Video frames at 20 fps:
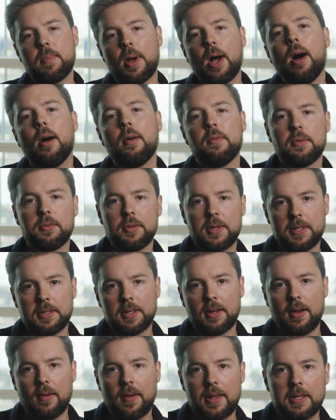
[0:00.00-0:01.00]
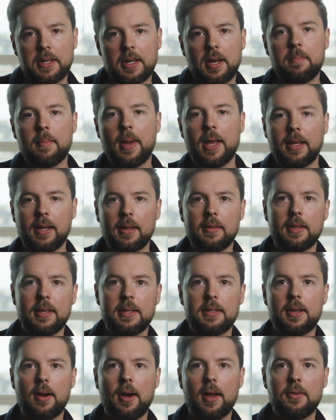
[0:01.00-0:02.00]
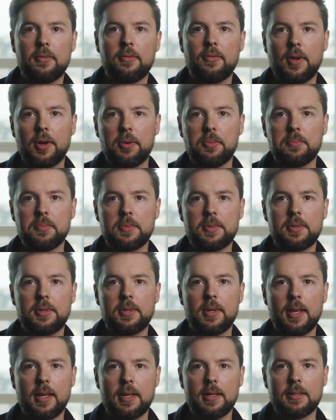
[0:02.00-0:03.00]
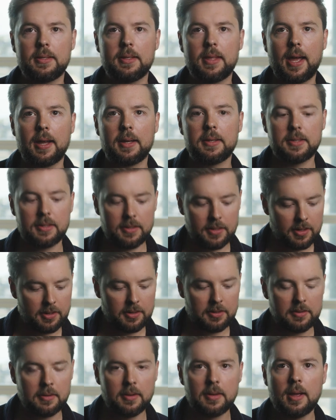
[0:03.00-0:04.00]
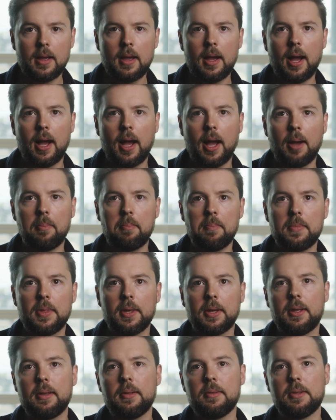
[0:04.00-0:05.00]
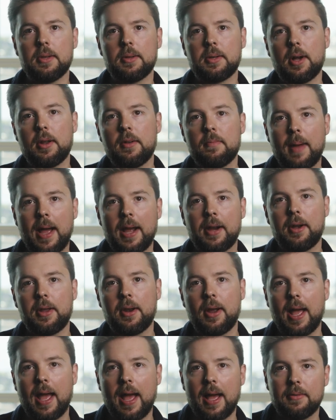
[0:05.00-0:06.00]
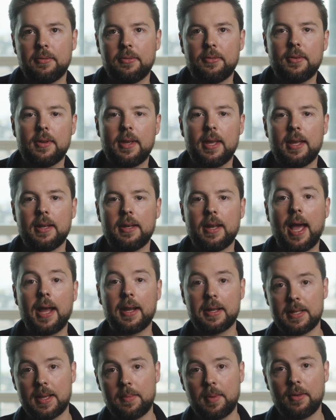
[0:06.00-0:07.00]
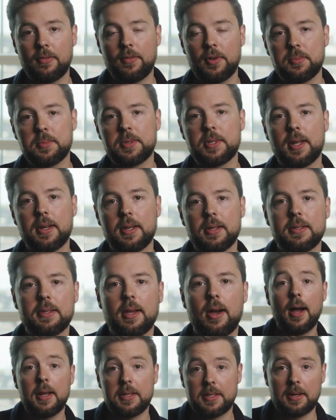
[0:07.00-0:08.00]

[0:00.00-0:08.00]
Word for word: part of the reason I ended up making these kind of films is thanks to um, the, the, kind of background I have in academic film studies. I